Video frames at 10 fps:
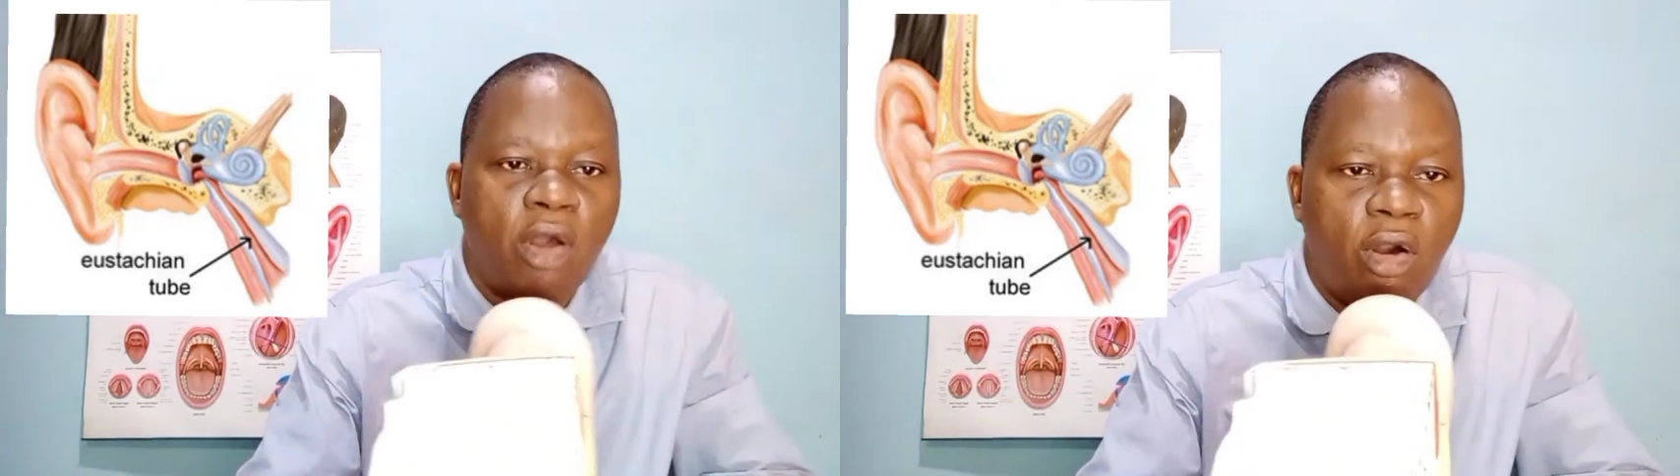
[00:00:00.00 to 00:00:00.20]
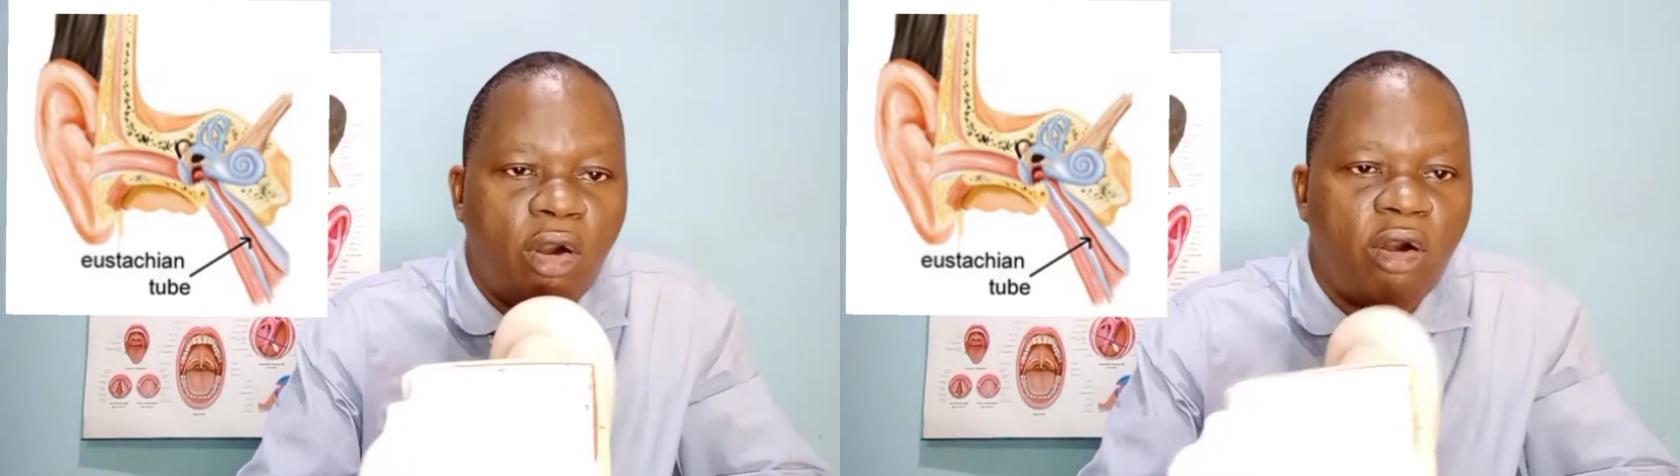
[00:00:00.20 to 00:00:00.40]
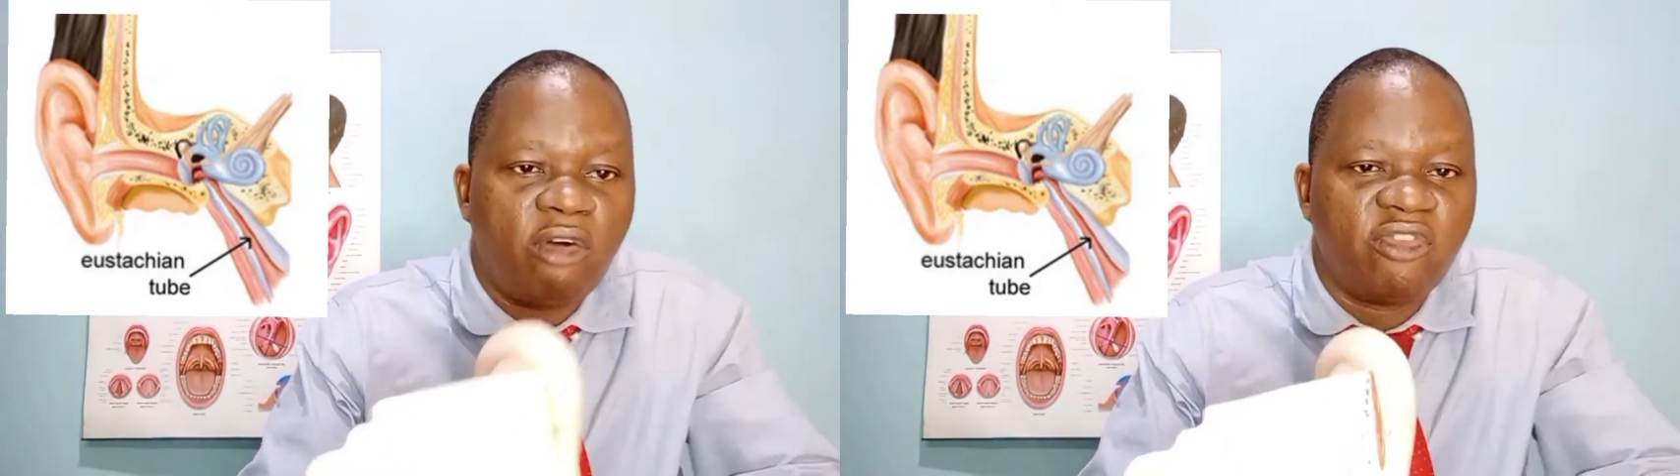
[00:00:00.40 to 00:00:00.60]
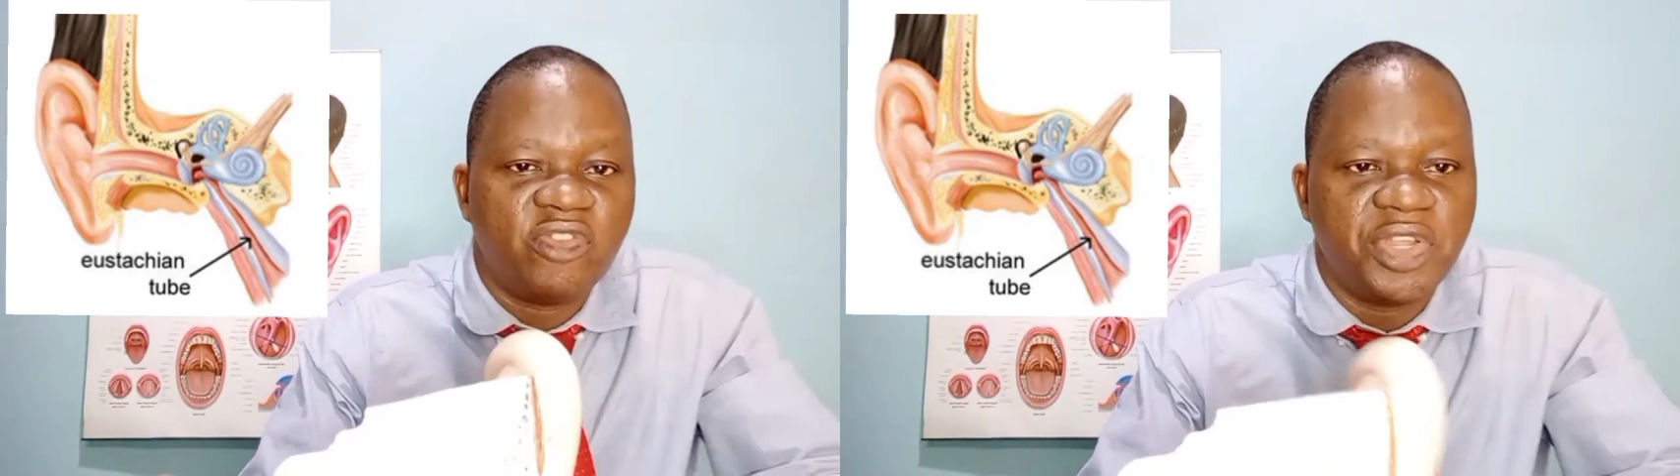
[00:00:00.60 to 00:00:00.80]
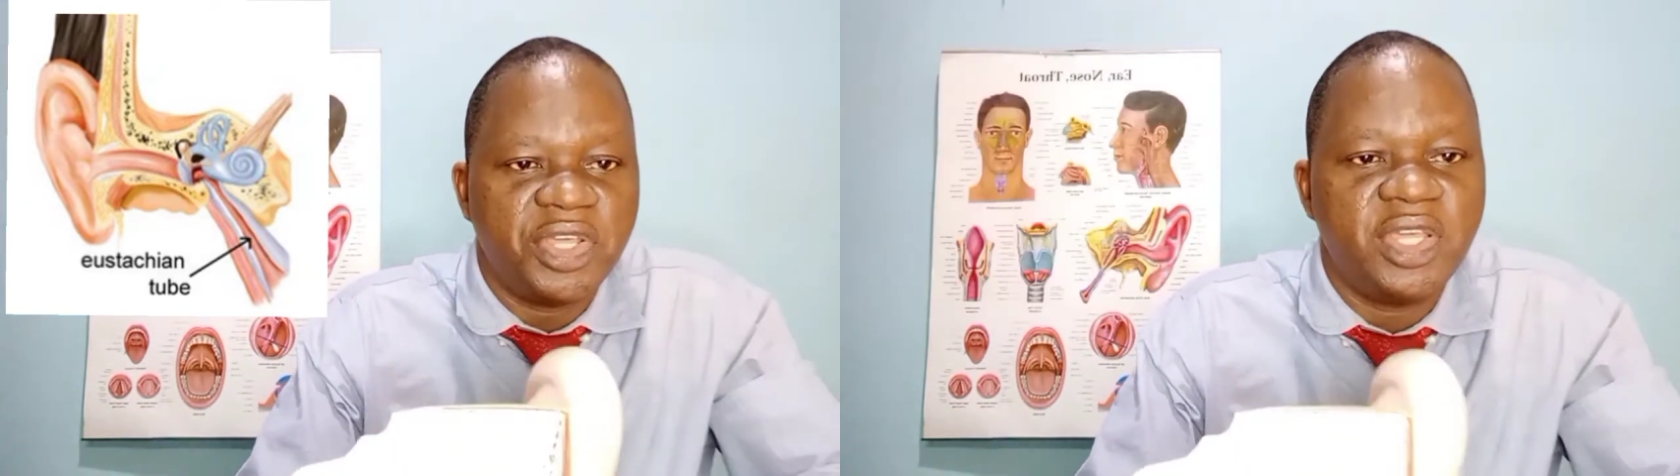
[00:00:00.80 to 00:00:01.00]
of
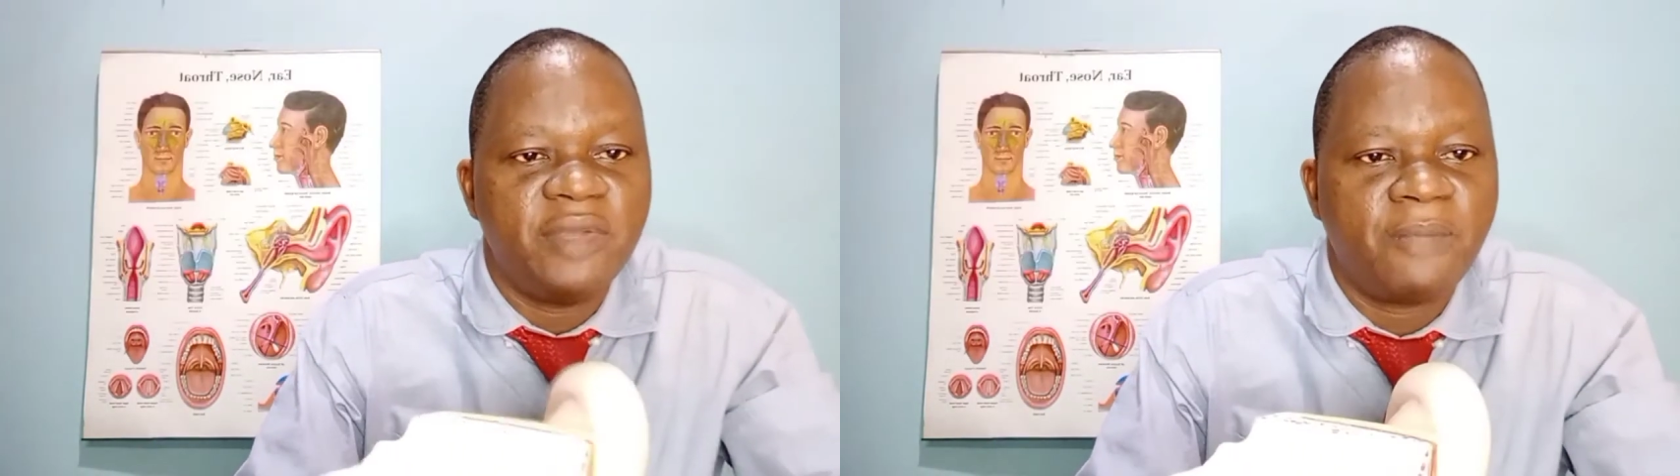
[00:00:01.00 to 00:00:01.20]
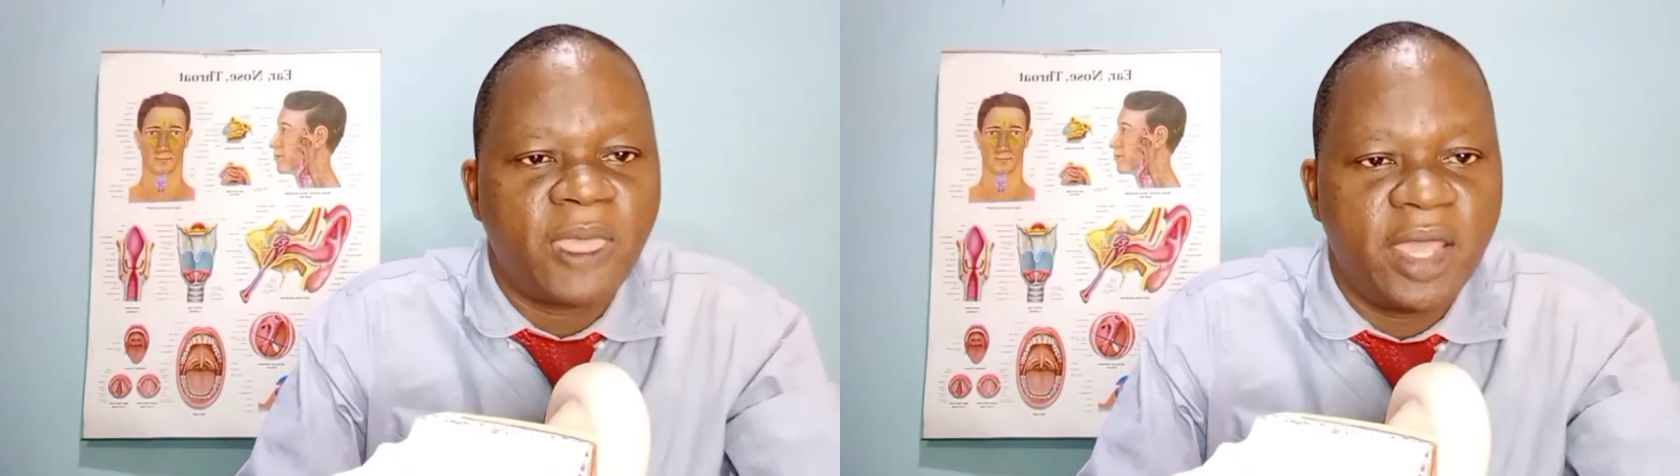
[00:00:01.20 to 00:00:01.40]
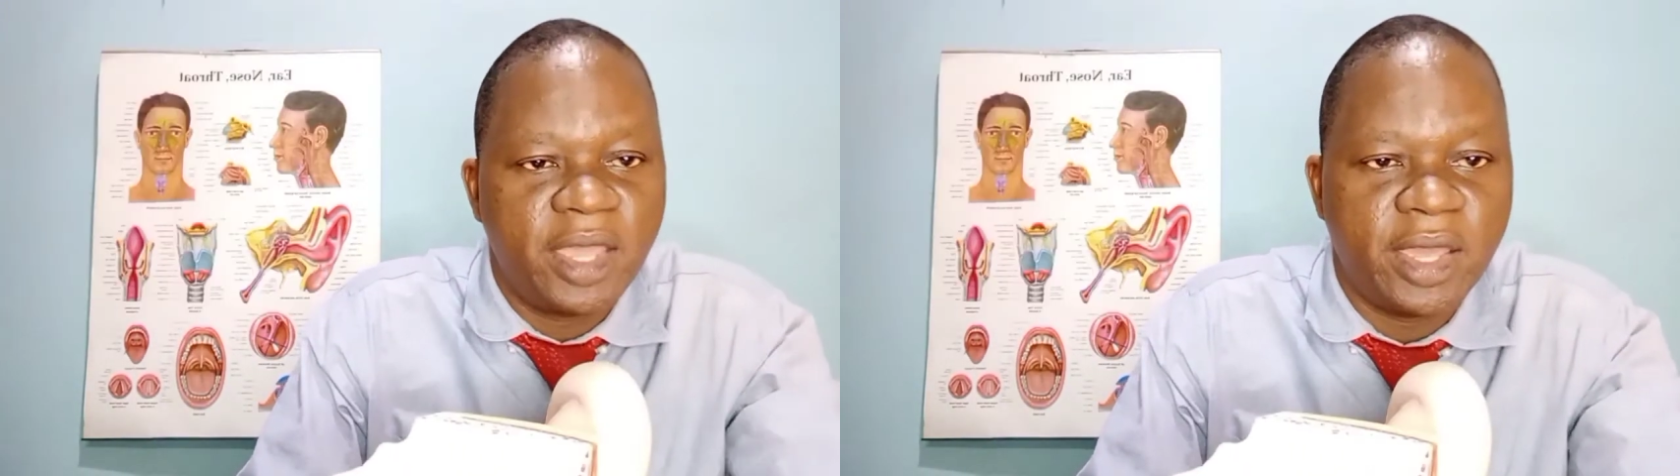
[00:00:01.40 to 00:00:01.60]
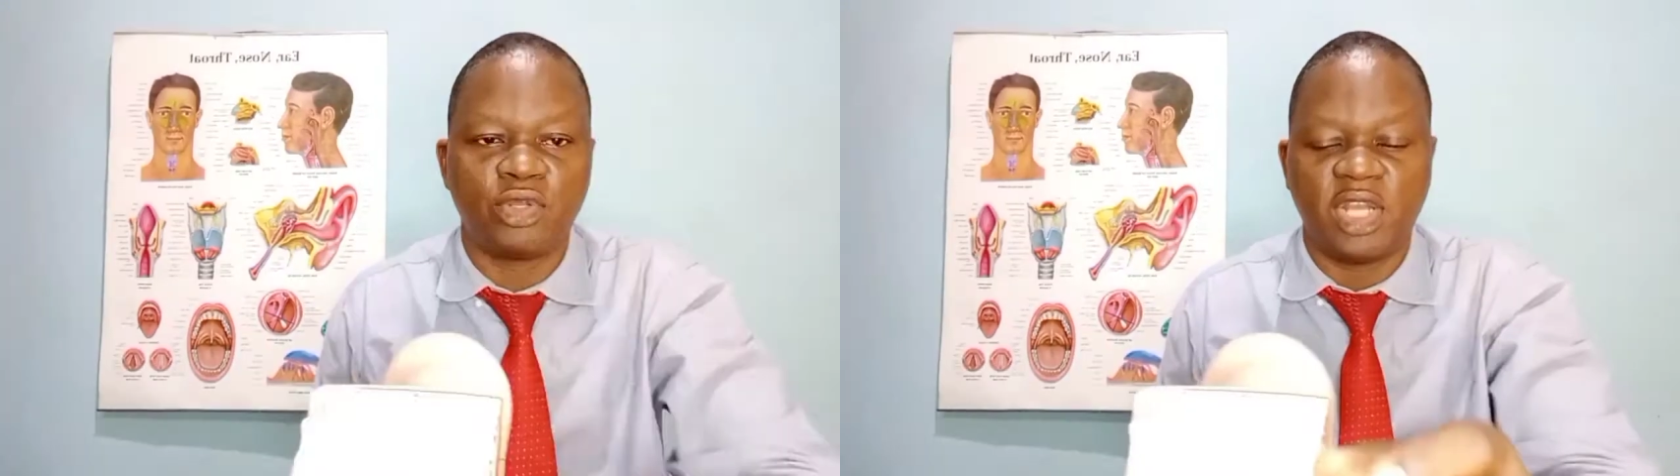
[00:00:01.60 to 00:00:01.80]
the ear. So the